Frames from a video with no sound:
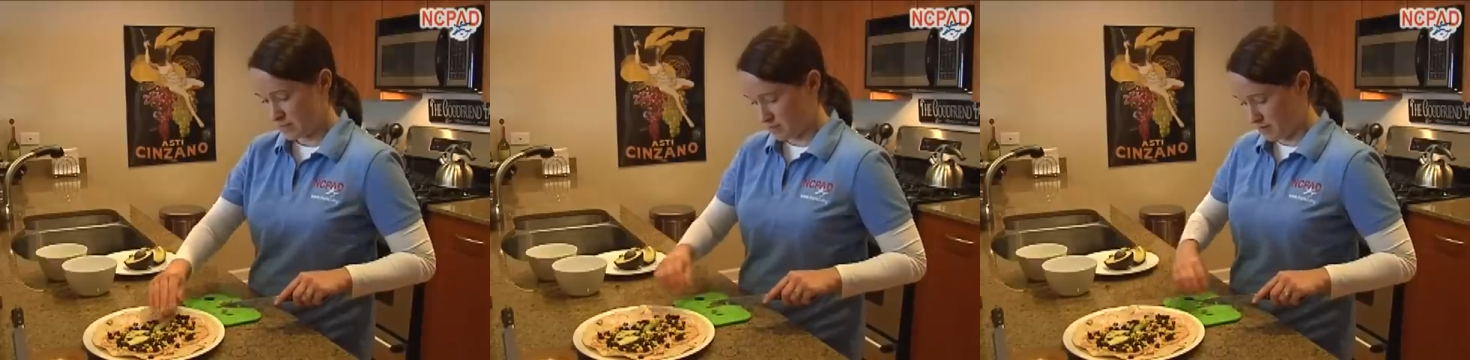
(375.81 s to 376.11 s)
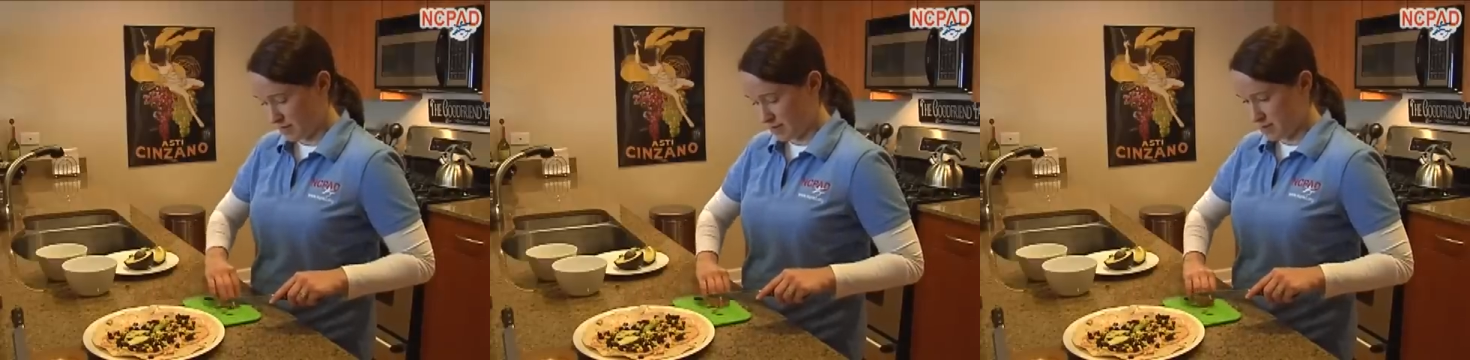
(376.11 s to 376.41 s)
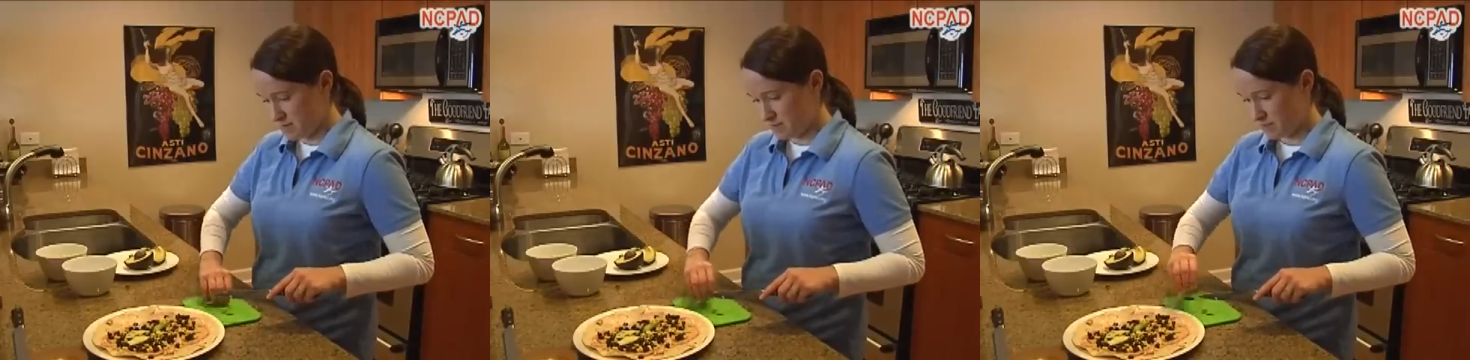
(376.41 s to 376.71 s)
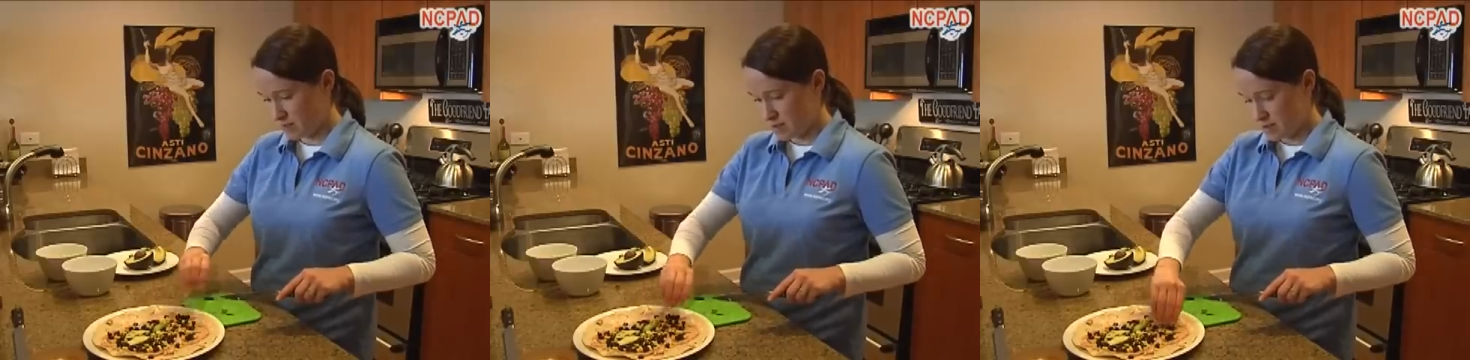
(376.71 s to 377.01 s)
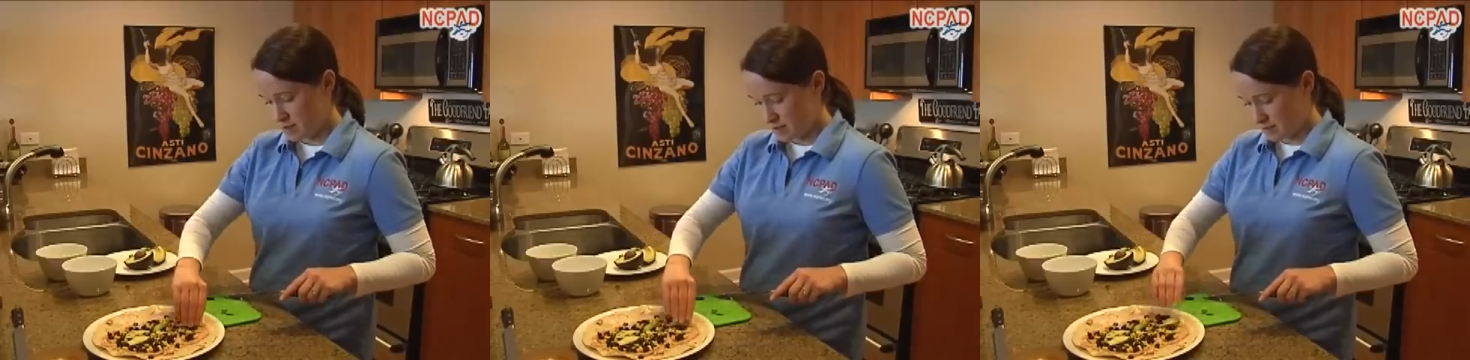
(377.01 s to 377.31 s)
Okay,
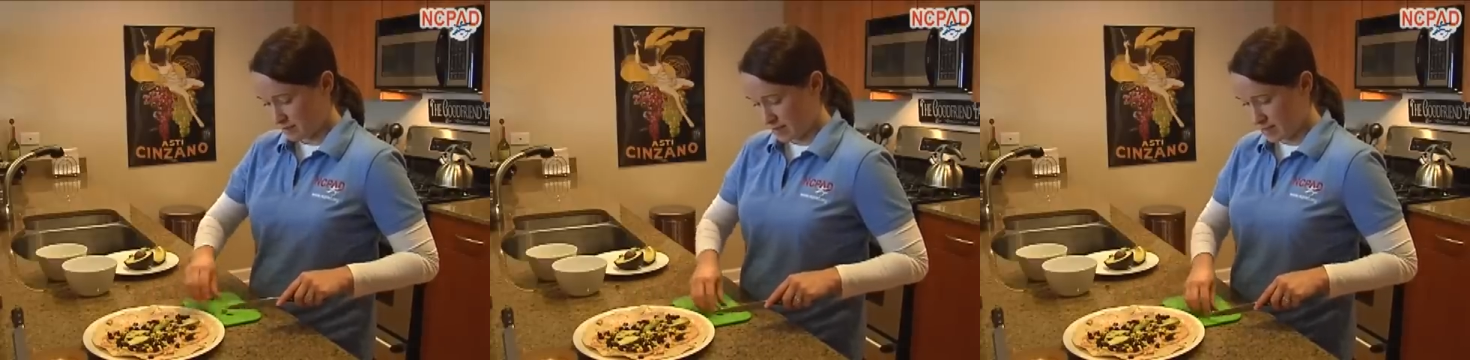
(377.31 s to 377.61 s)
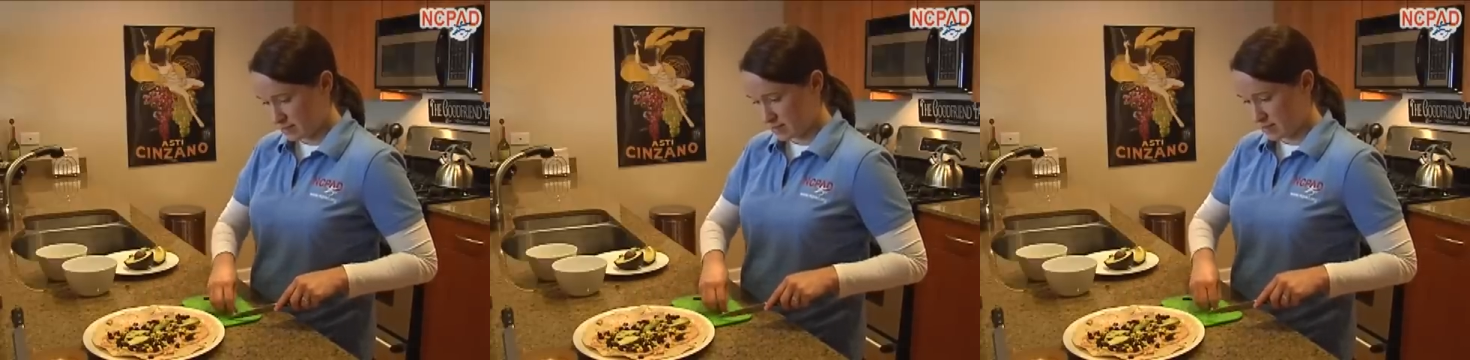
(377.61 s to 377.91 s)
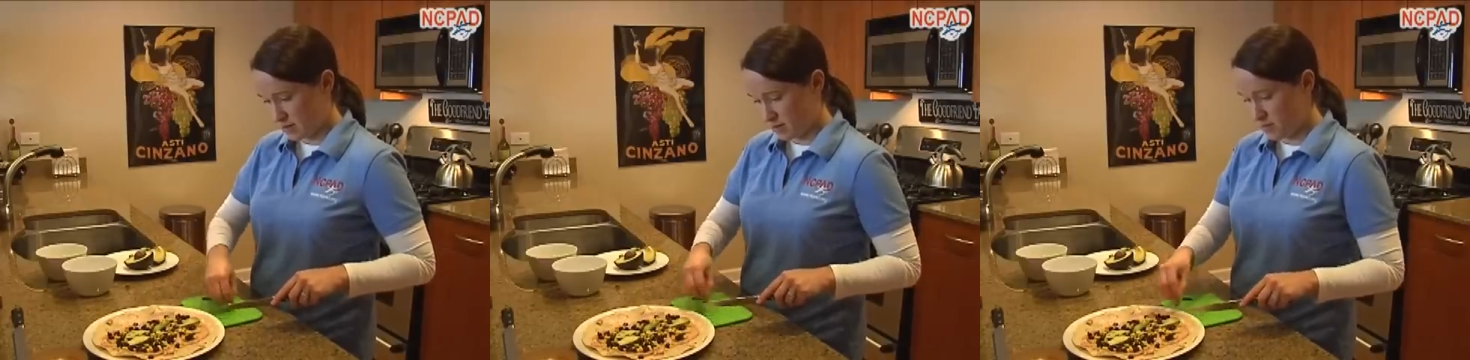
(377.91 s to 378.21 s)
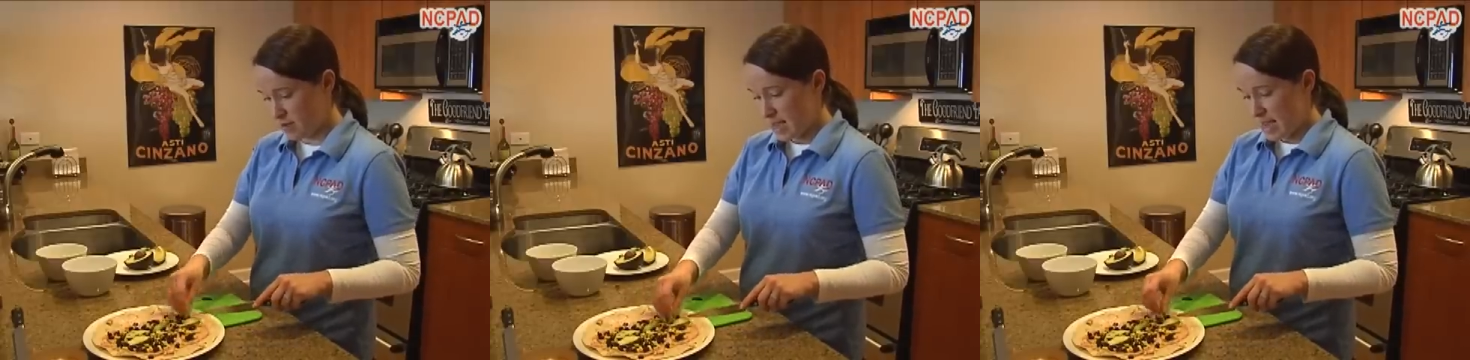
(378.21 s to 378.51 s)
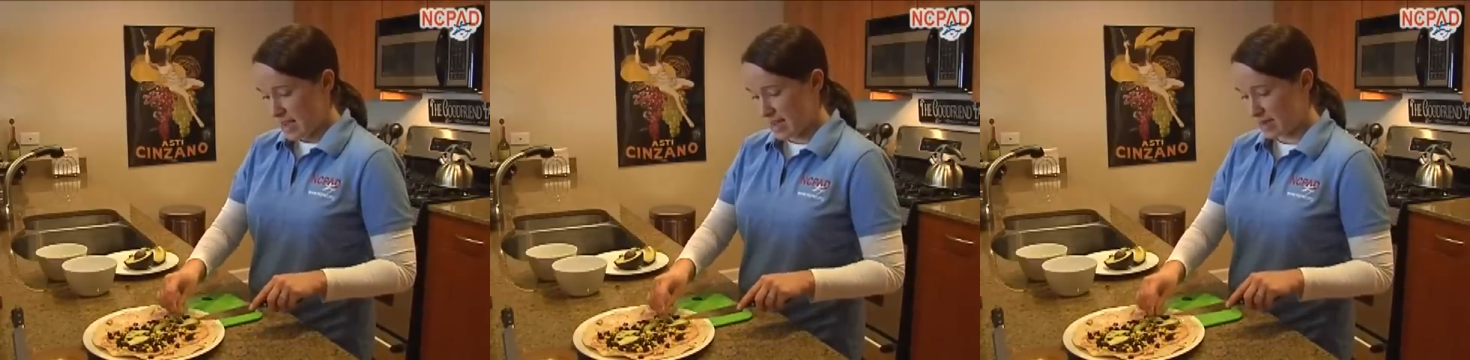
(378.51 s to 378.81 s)
like so.
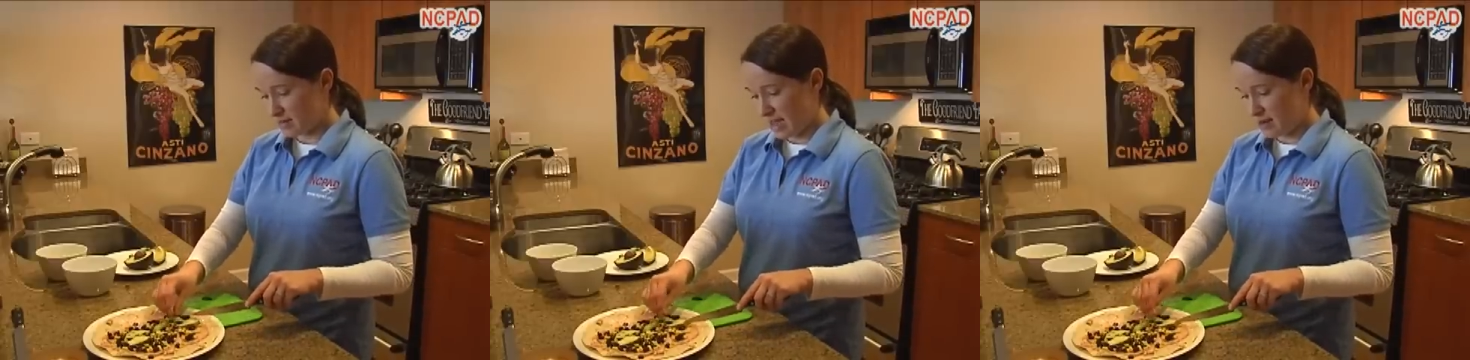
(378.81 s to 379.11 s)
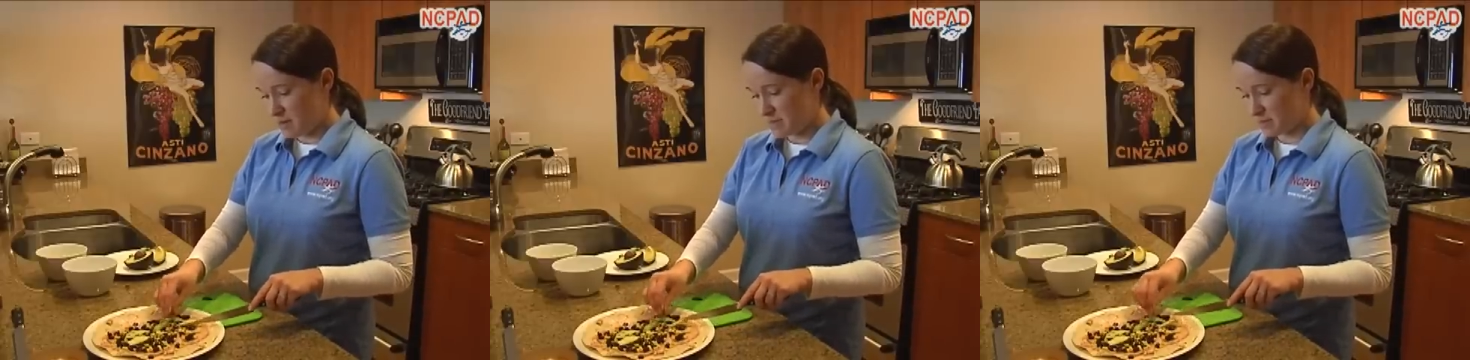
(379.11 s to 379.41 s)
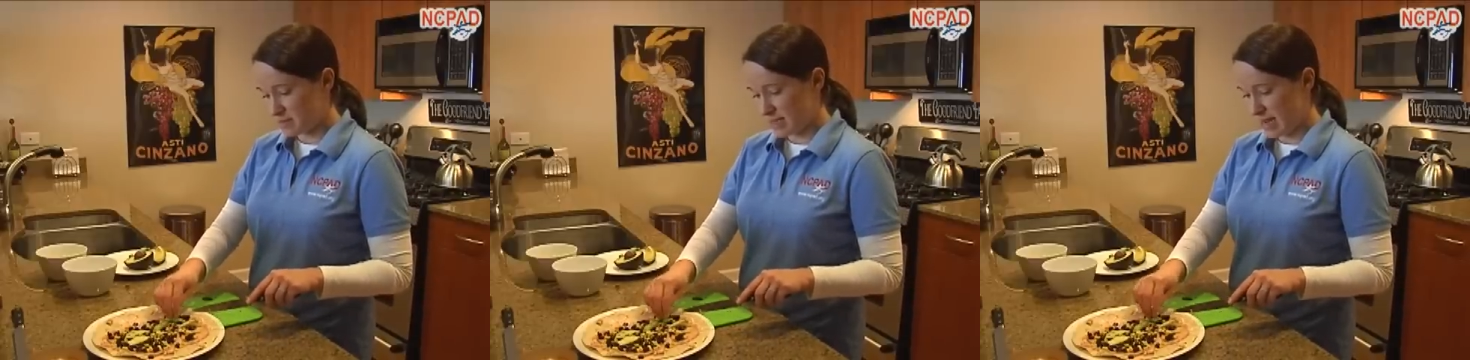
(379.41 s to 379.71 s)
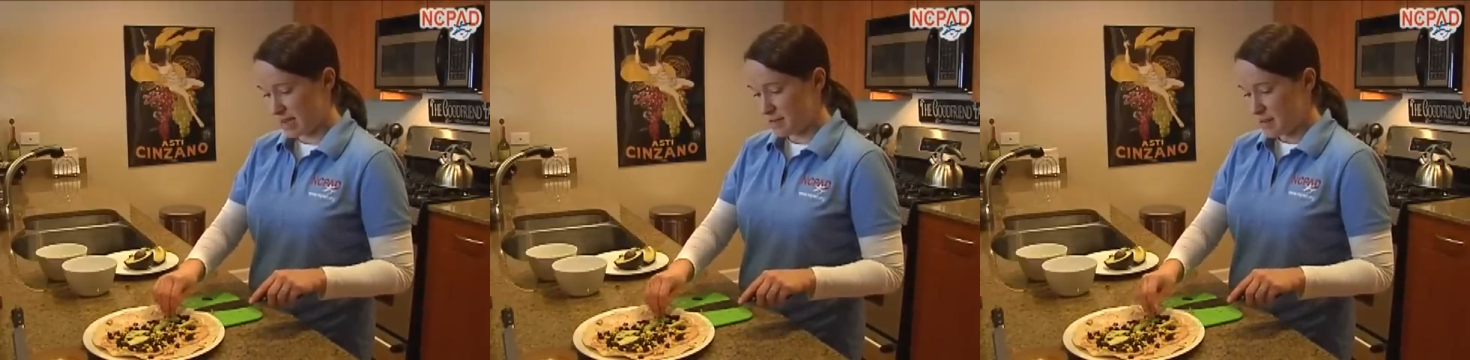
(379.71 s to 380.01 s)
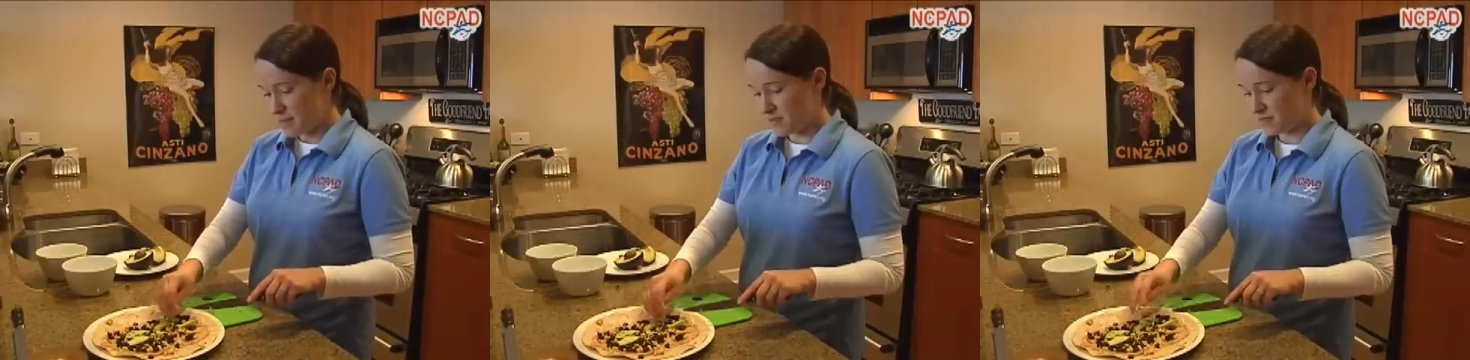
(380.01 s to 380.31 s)
And a lot of people say
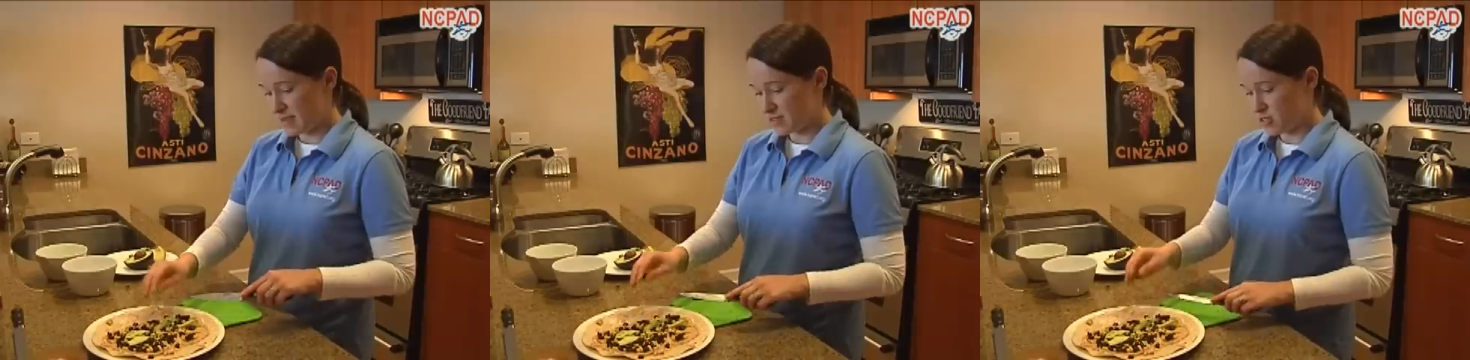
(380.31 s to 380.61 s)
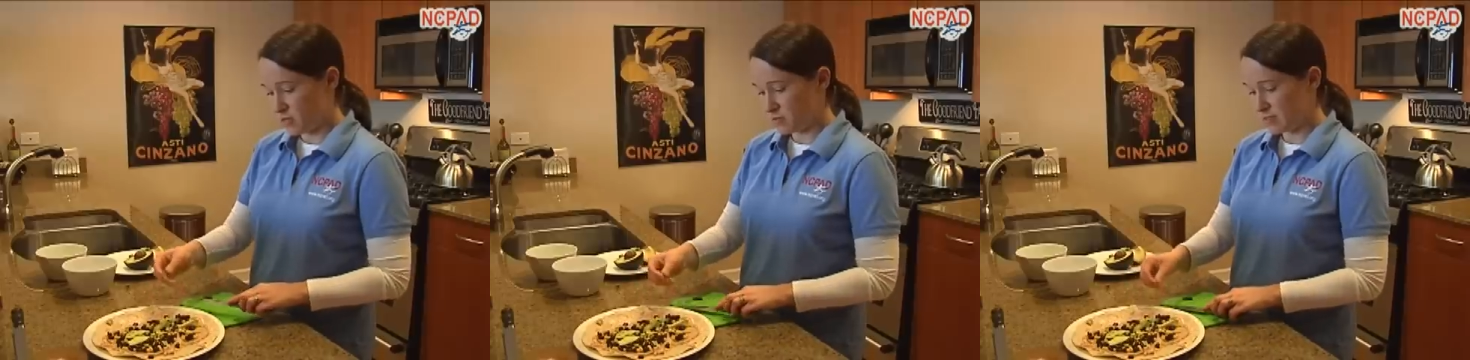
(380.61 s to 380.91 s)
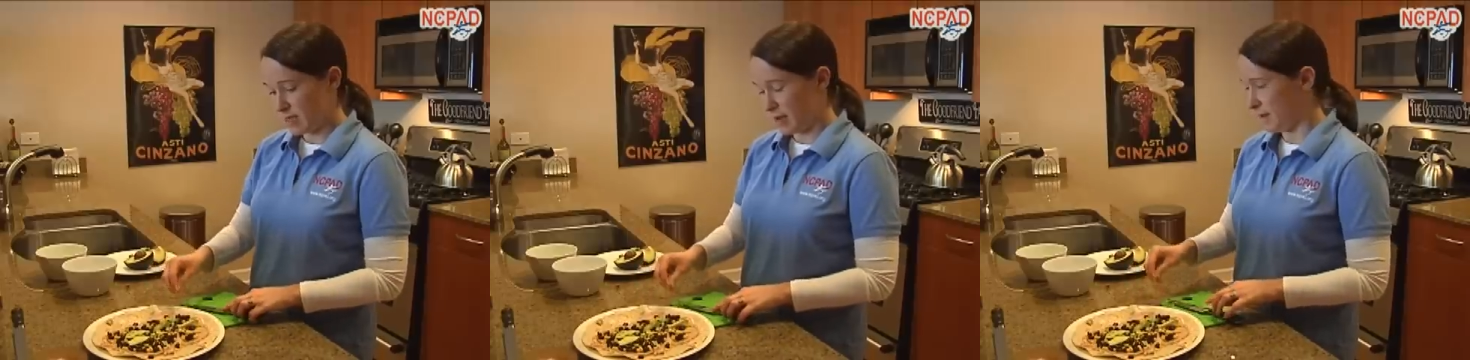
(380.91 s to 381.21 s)
that they don't,